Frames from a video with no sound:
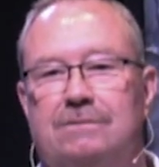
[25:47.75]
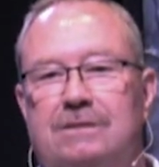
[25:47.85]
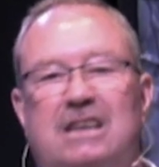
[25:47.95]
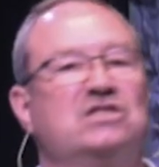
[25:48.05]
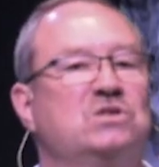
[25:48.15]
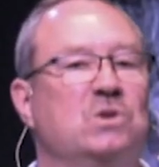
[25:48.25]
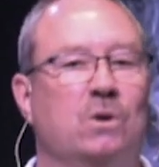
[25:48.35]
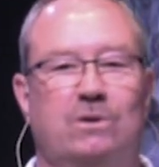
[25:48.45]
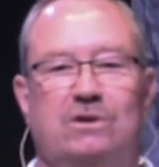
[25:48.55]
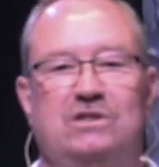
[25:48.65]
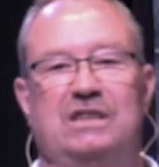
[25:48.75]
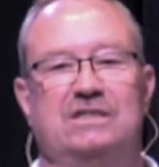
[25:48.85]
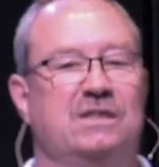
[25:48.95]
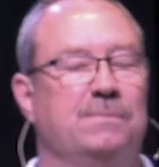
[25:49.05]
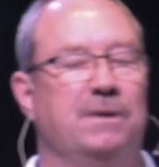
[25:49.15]
the historical
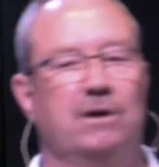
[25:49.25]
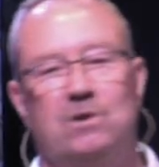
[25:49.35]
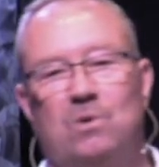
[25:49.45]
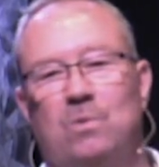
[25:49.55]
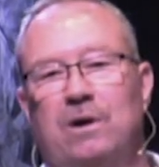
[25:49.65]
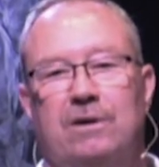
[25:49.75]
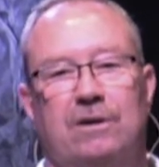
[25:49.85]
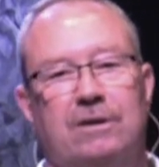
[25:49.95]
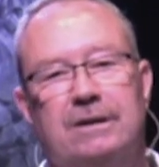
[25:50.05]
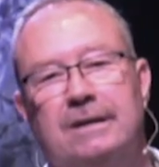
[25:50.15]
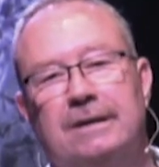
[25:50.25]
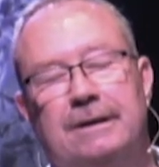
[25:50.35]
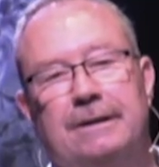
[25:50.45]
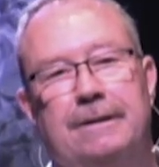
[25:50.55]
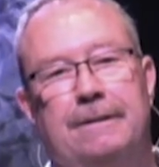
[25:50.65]
Jesus, the miracle worker
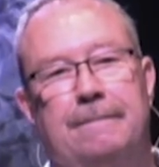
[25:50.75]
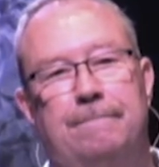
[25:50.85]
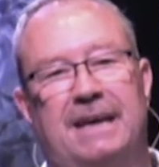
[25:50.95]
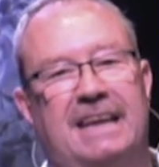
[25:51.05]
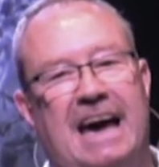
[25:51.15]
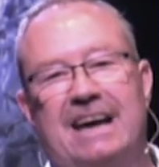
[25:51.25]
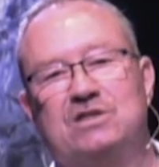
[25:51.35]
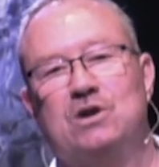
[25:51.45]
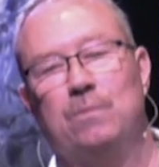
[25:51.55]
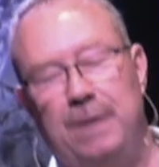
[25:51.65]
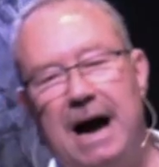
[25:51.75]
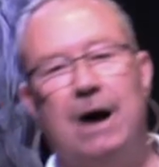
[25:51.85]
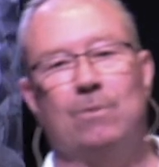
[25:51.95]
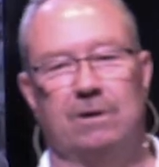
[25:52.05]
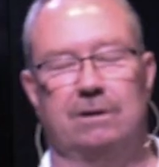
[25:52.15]
that has no
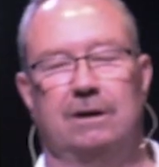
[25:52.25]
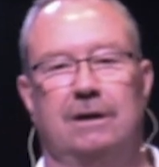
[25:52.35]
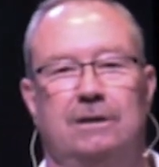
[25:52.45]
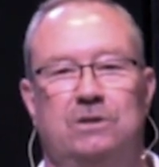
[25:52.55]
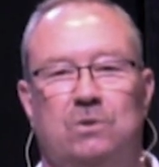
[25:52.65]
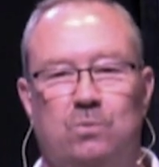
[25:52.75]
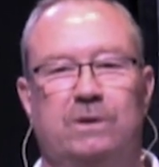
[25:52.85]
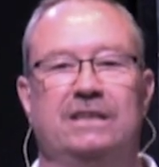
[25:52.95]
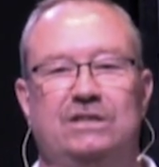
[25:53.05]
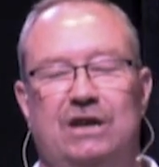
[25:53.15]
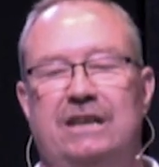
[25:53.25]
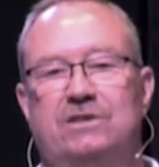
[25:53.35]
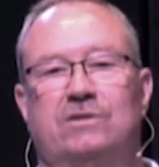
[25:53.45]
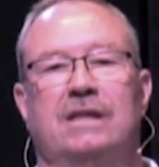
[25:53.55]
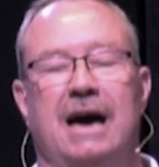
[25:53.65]
power to really
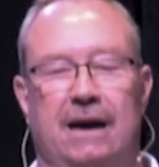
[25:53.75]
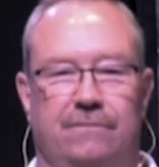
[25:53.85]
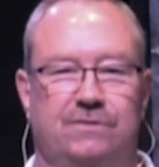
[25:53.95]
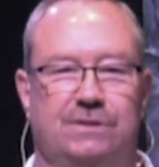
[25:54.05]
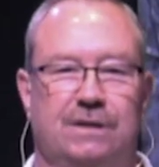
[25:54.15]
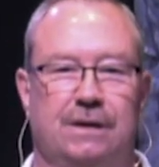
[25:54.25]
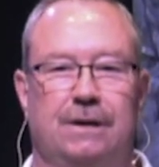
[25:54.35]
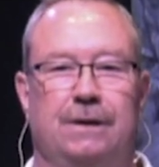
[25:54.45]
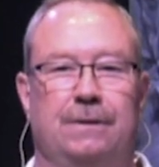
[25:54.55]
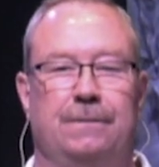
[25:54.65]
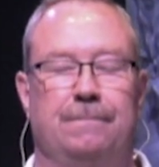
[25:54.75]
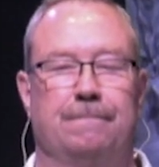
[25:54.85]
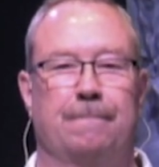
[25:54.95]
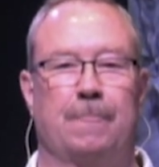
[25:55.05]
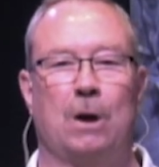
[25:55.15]
change our lives.
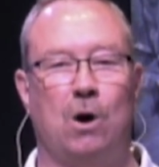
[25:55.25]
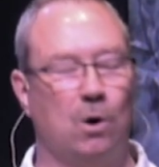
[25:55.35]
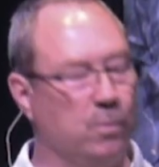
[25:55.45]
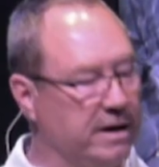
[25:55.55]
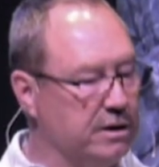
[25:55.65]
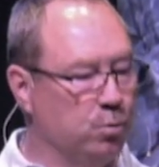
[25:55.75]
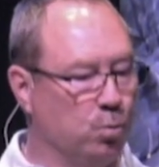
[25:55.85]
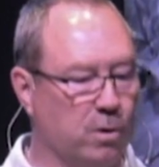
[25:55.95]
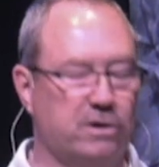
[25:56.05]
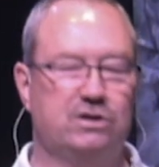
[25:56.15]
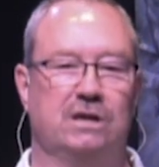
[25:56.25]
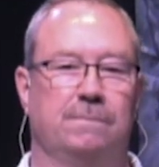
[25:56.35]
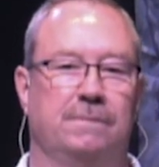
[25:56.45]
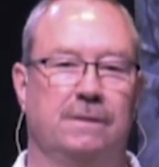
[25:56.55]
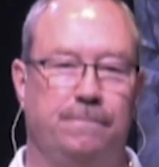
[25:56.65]
Or we can
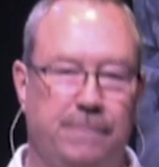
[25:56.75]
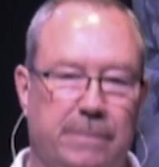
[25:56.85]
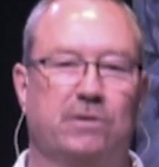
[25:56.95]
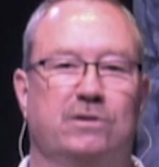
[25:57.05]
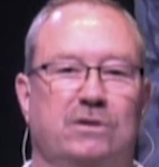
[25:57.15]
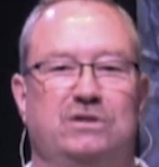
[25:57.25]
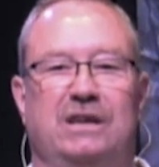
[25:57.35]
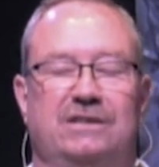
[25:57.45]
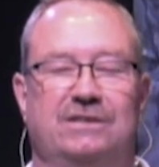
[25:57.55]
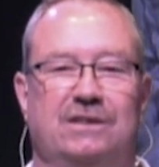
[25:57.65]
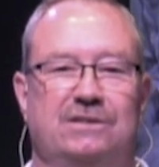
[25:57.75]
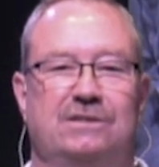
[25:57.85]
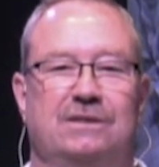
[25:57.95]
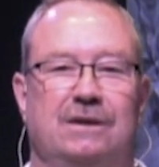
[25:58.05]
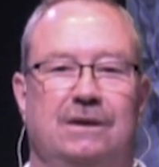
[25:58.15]
worship the biblical
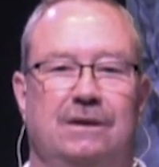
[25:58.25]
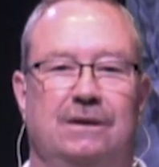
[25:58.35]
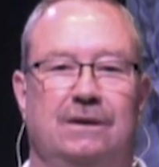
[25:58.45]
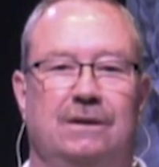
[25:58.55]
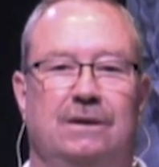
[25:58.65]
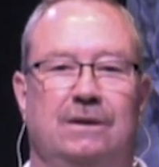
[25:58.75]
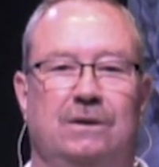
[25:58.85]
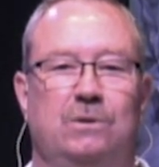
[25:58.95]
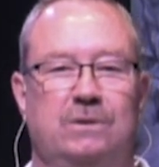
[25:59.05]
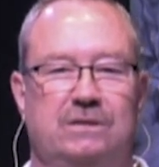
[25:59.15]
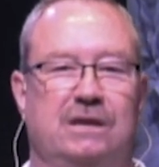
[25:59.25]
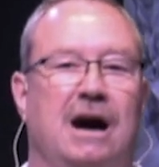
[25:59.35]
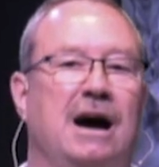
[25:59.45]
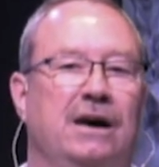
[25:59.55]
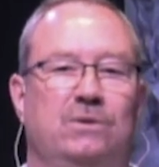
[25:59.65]
Jesus, who is
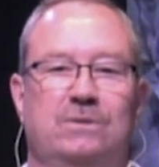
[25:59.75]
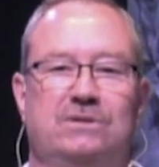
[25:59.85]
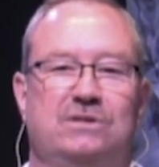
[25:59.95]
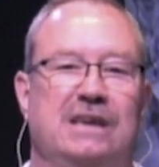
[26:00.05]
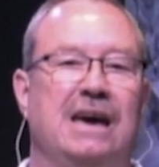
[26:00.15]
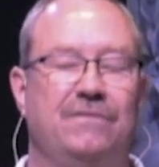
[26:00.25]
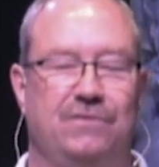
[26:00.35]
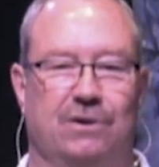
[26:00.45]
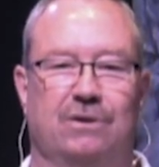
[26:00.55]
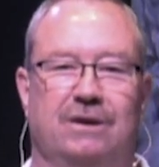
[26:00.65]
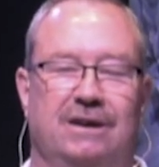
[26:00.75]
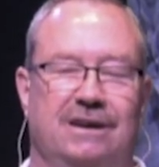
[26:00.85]
God, who is Savior,